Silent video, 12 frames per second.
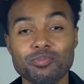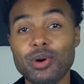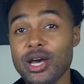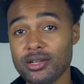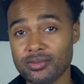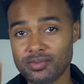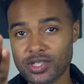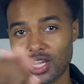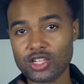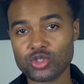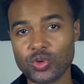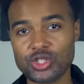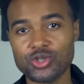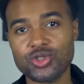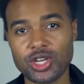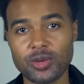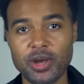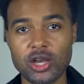But tell us what you
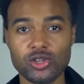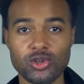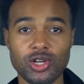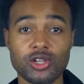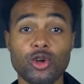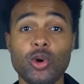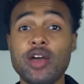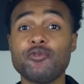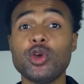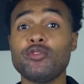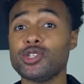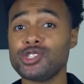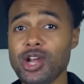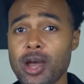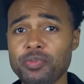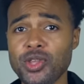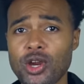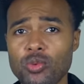think about Uniqlo. Have you ever
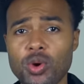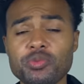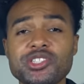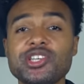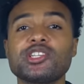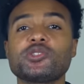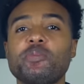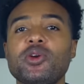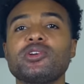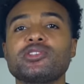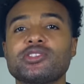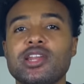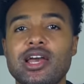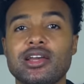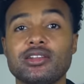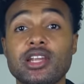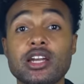shopped there? What was the experience like?